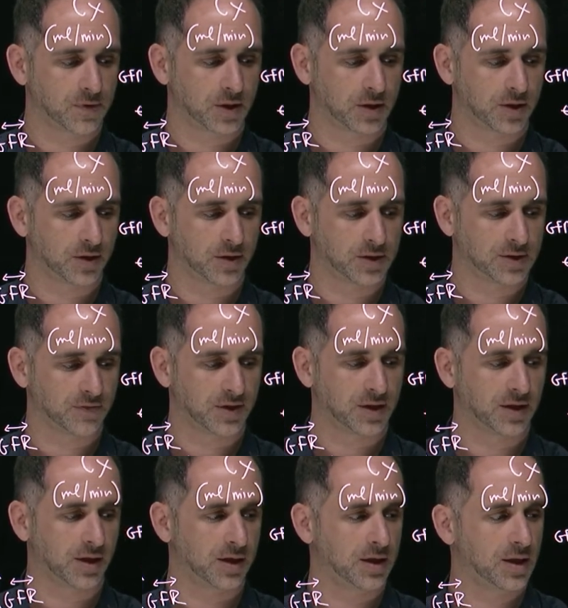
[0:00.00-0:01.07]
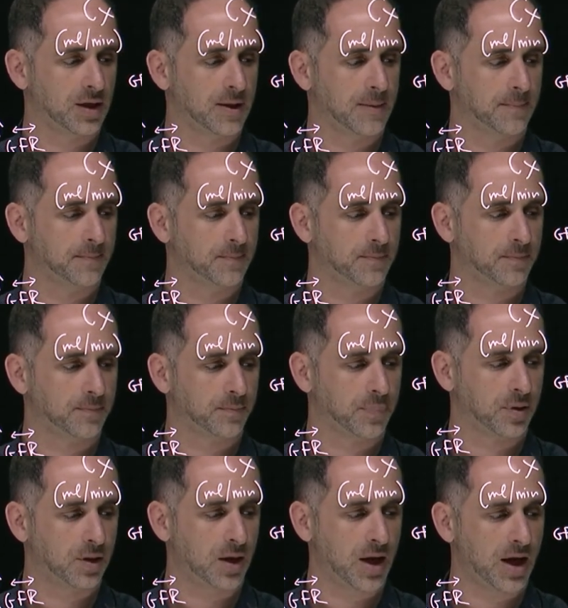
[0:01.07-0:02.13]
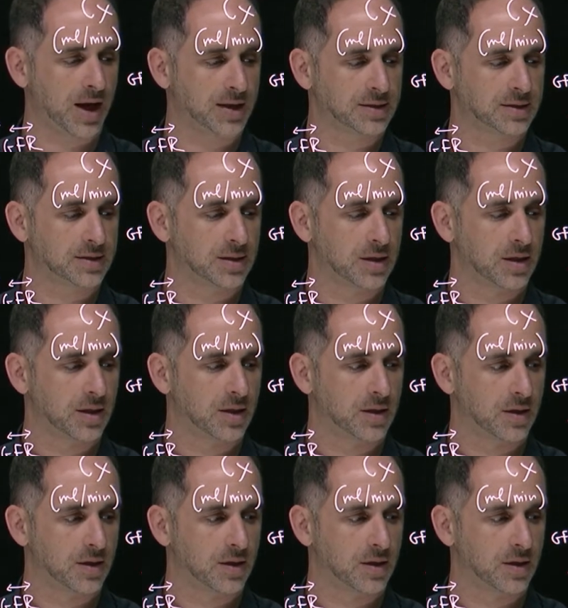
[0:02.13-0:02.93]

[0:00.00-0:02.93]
the clearance of inulin, plus